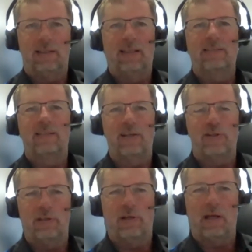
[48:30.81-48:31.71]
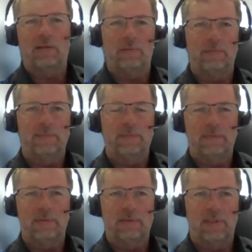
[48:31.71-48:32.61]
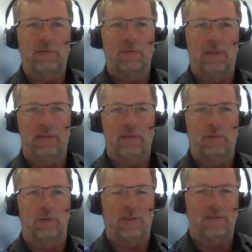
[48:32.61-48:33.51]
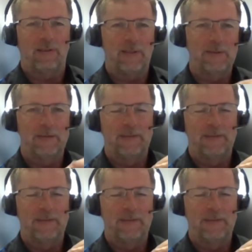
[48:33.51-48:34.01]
legislation directive. This one is good, right?